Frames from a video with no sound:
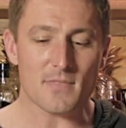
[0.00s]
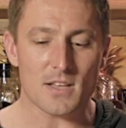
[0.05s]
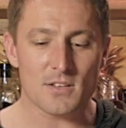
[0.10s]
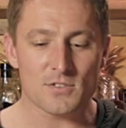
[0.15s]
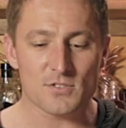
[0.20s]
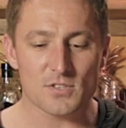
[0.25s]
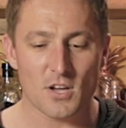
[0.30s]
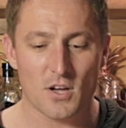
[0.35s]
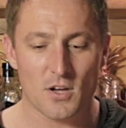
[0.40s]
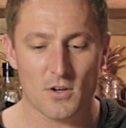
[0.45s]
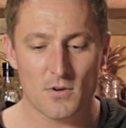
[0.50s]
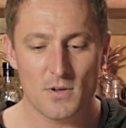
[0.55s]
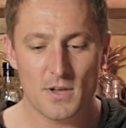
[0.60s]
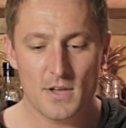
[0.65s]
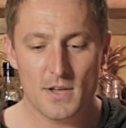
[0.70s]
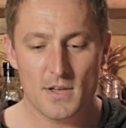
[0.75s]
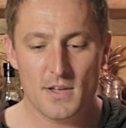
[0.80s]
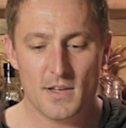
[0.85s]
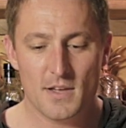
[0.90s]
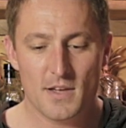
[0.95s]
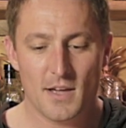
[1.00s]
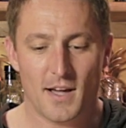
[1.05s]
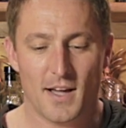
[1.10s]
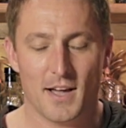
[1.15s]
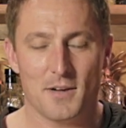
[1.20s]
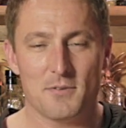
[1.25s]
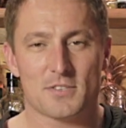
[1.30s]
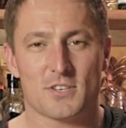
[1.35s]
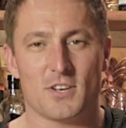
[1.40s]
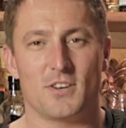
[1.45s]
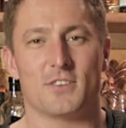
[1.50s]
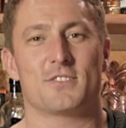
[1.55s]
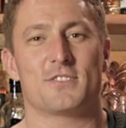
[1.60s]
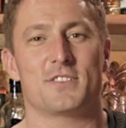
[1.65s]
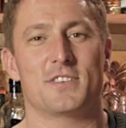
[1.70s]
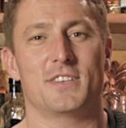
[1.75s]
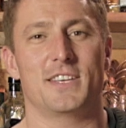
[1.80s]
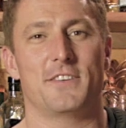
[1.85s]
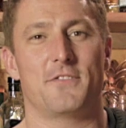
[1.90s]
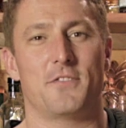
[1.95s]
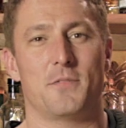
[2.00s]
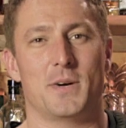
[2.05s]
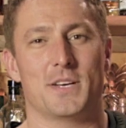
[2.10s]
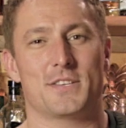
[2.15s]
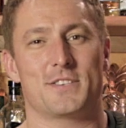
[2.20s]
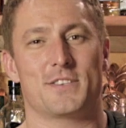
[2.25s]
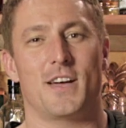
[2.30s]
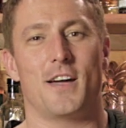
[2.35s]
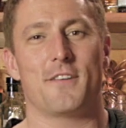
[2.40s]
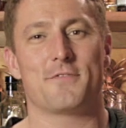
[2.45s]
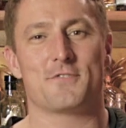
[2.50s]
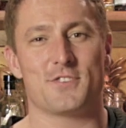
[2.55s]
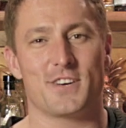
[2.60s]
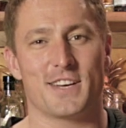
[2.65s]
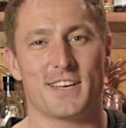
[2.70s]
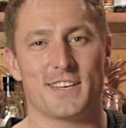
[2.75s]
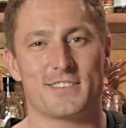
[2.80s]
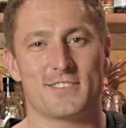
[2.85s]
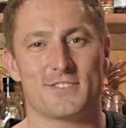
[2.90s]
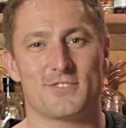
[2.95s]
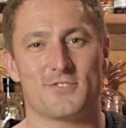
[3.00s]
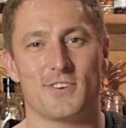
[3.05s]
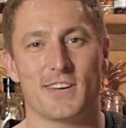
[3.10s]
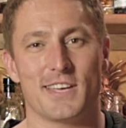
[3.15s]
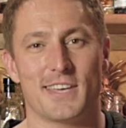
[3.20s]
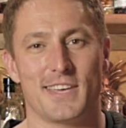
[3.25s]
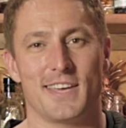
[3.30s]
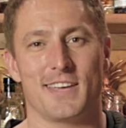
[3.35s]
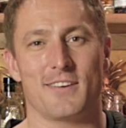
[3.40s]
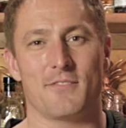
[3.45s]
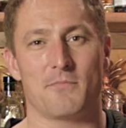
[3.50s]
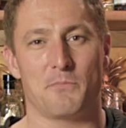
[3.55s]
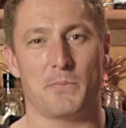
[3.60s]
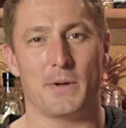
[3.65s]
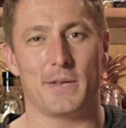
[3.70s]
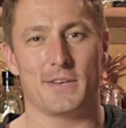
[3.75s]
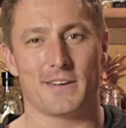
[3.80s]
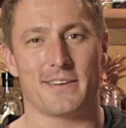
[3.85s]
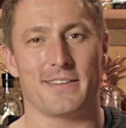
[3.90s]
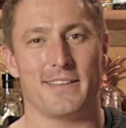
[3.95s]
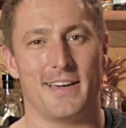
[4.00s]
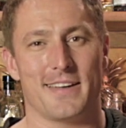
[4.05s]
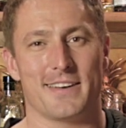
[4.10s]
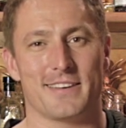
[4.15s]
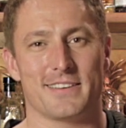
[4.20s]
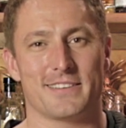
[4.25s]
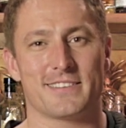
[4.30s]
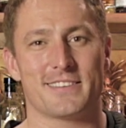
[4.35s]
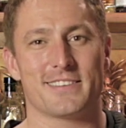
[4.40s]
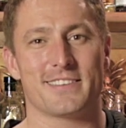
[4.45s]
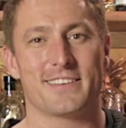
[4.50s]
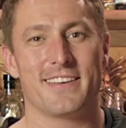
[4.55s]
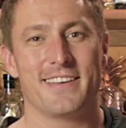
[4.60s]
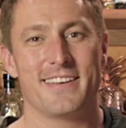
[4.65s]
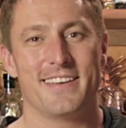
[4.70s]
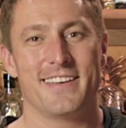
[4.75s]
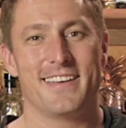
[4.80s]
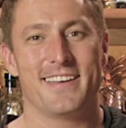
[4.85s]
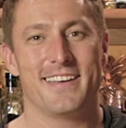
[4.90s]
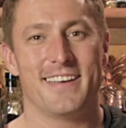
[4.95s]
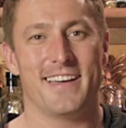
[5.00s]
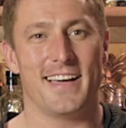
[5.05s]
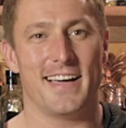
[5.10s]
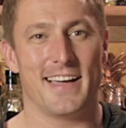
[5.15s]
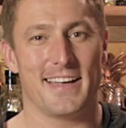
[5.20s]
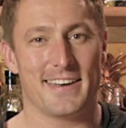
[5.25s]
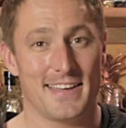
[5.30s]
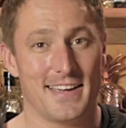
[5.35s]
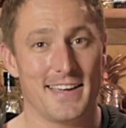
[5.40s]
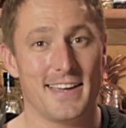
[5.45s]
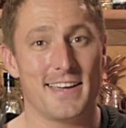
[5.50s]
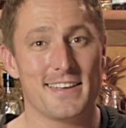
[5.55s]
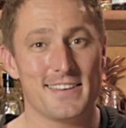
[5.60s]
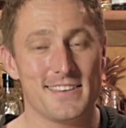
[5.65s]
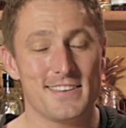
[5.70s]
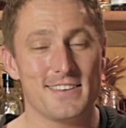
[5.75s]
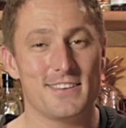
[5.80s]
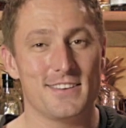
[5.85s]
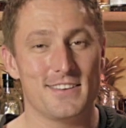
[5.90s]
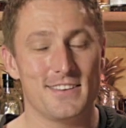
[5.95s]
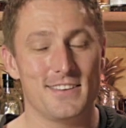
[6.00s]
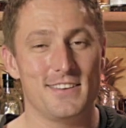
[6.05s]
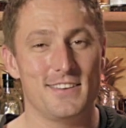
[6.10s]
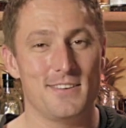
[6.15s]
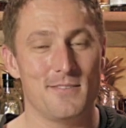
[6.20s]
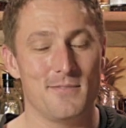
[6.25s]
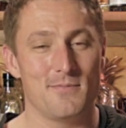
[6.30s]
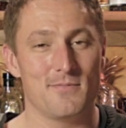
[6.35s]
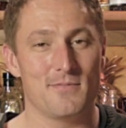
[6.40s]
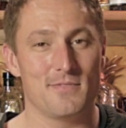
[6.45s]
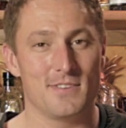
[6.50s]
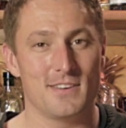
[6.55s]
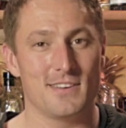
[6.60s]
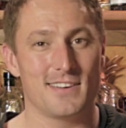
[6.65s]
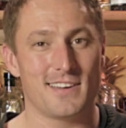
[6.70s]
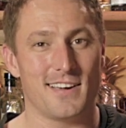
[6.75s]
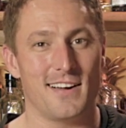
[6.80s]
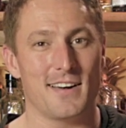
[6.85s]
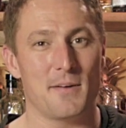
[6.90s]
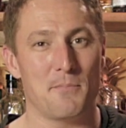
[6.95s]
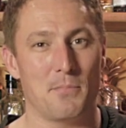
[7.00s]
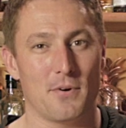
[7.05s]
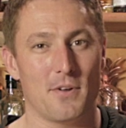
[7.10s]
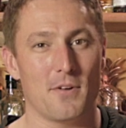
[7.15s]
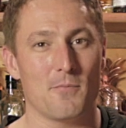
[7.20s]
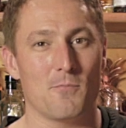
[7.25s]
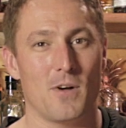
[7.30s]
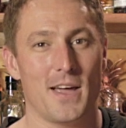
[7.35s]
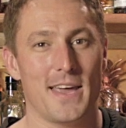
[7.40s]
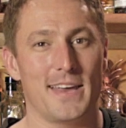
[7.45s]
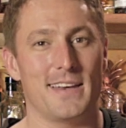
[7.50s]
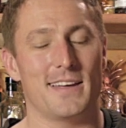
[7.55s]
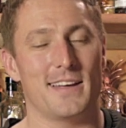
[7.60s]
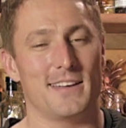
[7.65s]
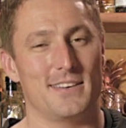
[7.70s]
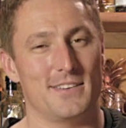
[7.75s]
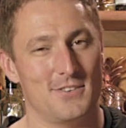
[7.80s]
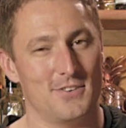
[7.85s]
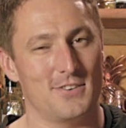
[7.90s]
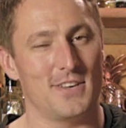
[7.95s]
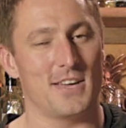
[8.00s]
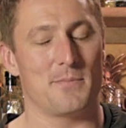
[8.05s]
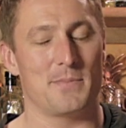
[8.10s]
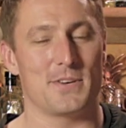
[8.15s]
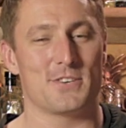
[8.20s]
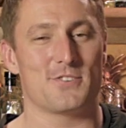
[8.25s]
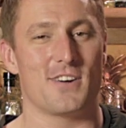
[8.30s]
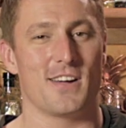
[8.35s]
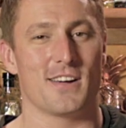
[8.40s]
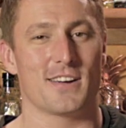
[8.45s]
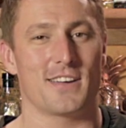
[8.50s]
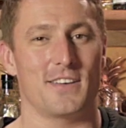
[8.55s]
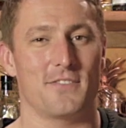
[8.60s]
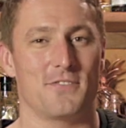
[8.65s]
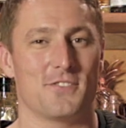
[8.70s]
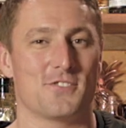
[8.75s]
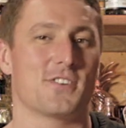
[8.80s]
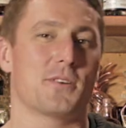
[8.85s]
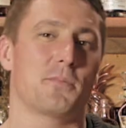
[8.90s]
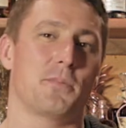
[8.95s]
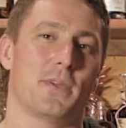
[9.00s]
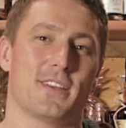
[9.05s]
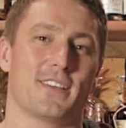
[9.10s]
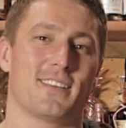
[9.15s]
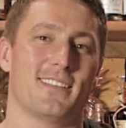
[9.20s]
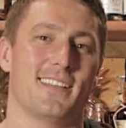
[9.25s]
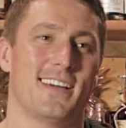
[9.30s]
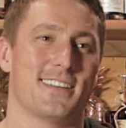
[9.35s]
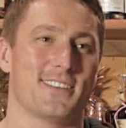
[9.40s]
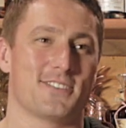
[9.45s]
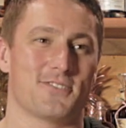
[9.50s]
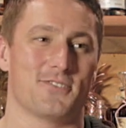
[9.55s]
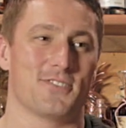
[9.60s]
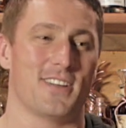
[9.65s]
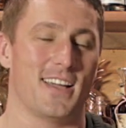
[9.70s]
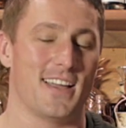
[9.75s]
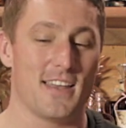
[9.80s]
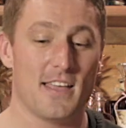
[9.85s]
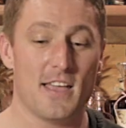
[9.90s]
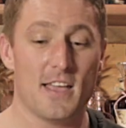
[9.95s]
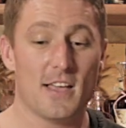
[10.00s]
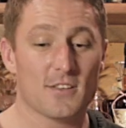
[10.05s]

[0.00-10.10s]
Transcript: So I was constantly, for my staff drinks, drinking Piña Coladas. And you kind of put on weight and you do get a bit drunk if you drink Piña Coladas all night.